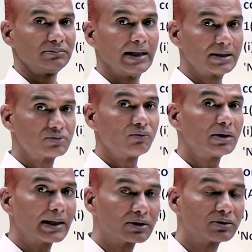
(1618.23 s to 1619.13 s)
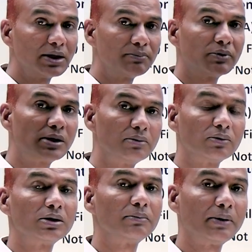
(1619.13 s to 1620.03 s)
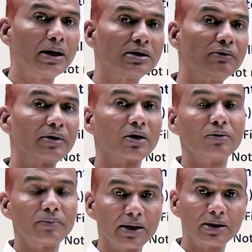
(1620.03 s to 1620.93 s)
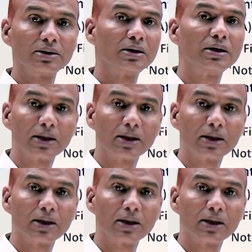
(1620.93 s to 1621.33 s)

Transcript: on the path of recuperation and